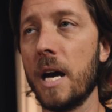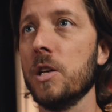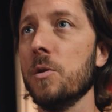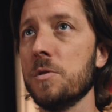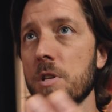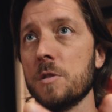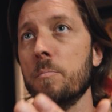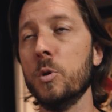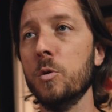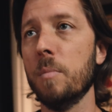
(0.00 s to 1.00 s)
I use this
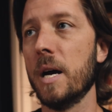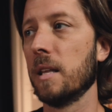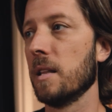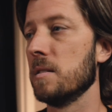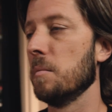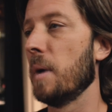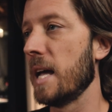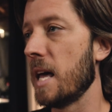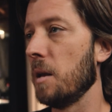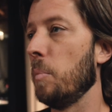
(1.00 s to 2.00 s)
boom mic that's in my
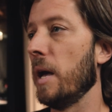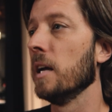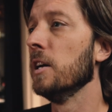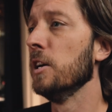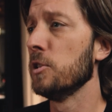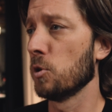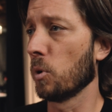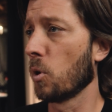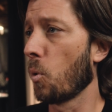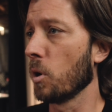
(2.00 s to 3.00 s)
edit bay to
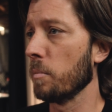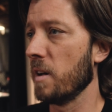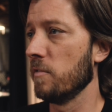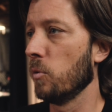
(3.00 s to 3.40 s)
record my